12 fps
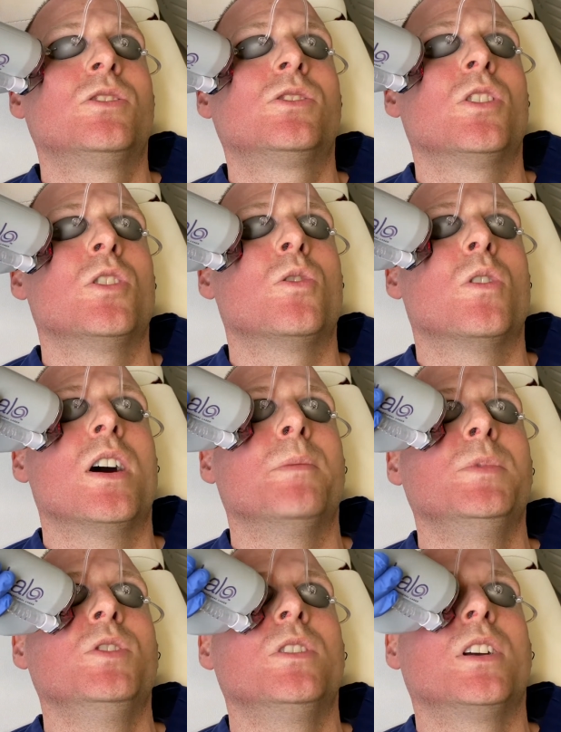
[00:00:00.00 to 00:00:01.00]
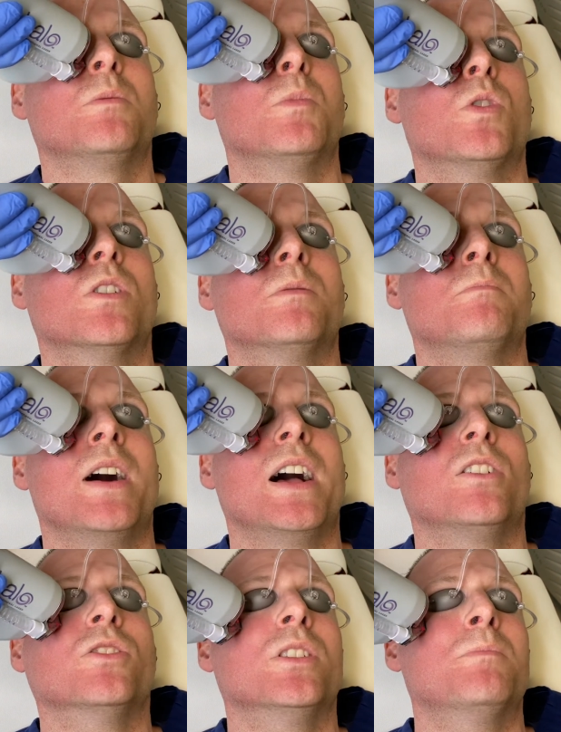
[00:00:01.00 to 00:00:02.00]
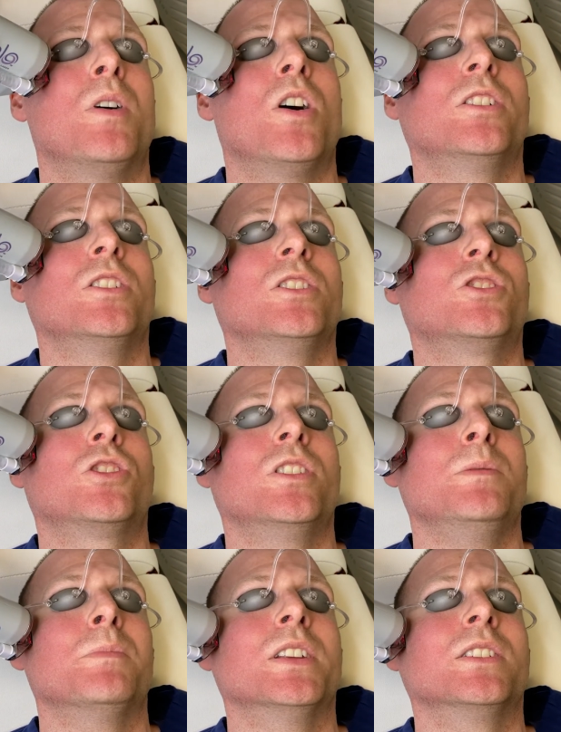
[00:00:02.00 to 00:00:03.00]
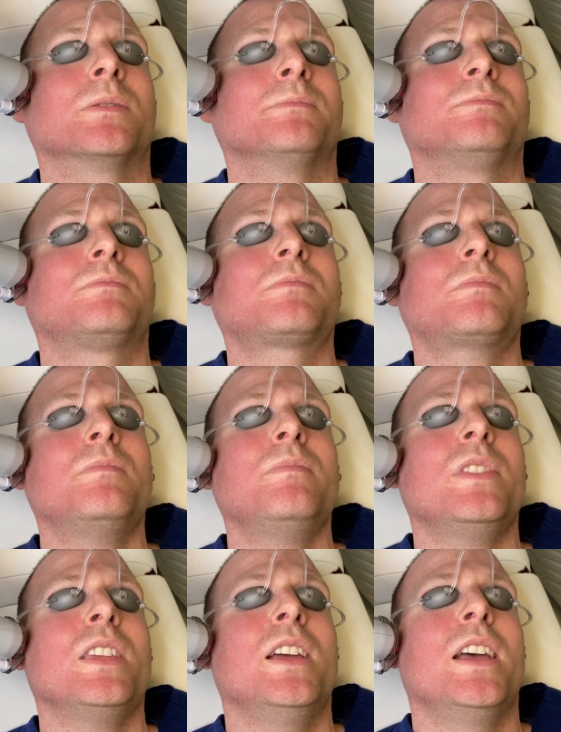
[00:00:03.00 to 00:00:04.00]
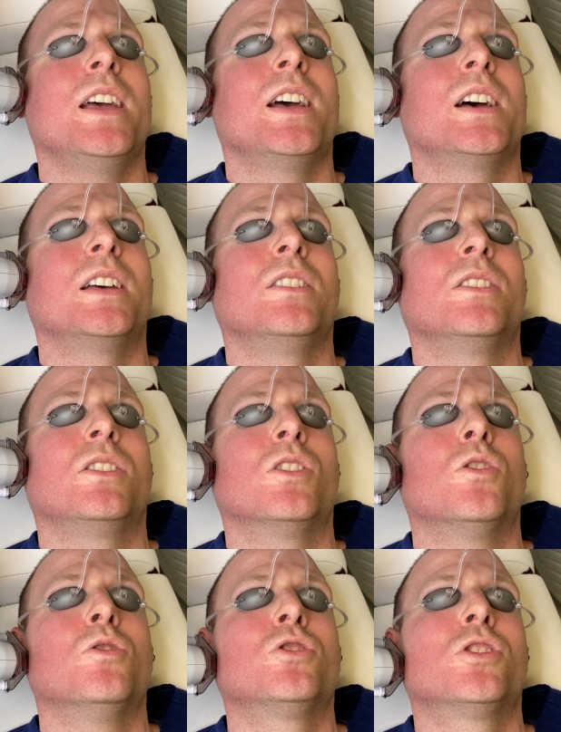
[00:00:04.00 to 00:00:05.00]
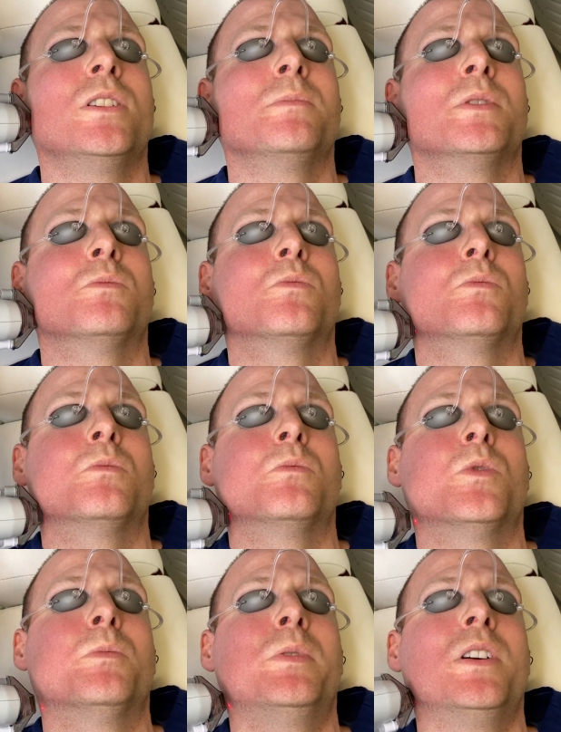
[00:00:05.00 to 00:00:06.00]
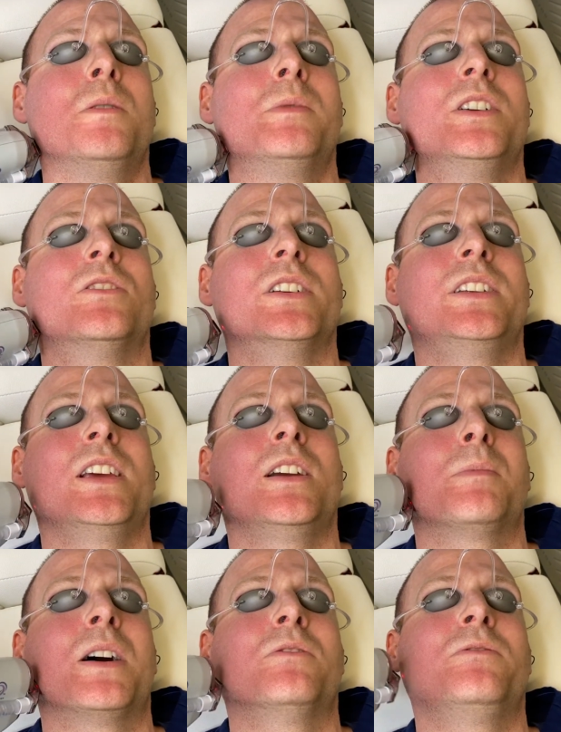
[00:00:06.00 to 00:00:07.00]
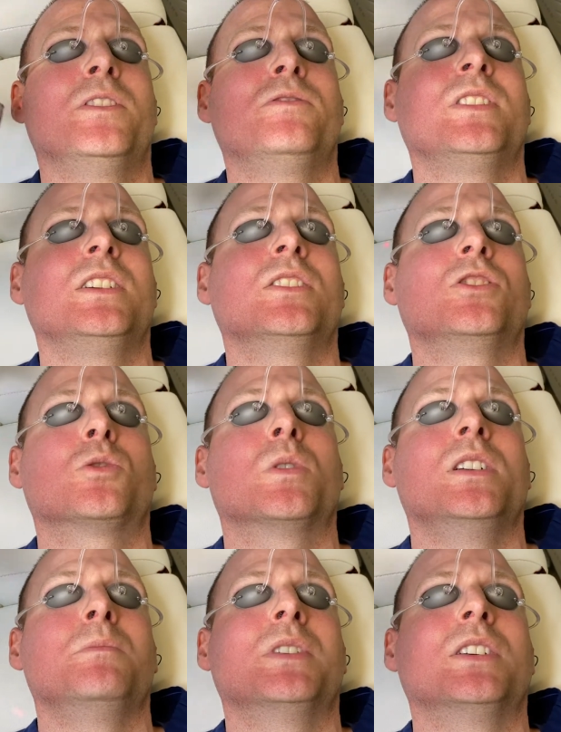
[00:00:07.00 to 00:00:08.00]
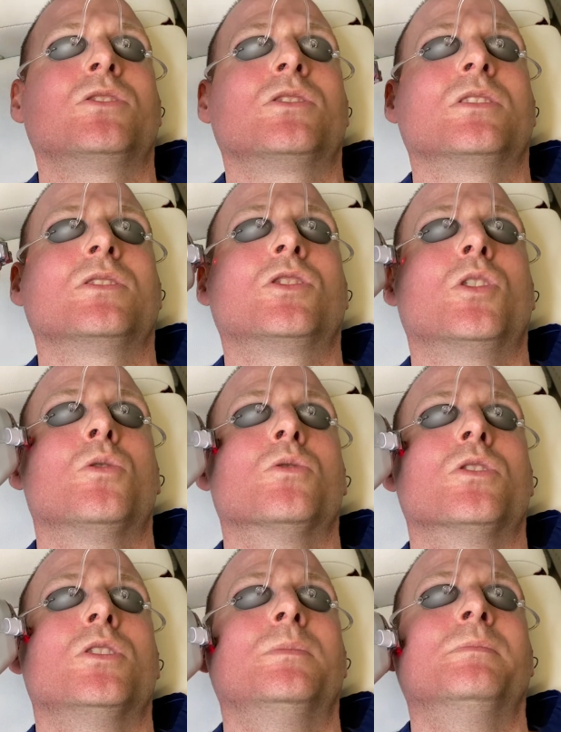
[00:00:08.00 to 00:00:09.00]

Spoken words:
So I'm doing a more mild to moderate treatment, and the whole treatment will probably only take about 15 to 20 minutes total.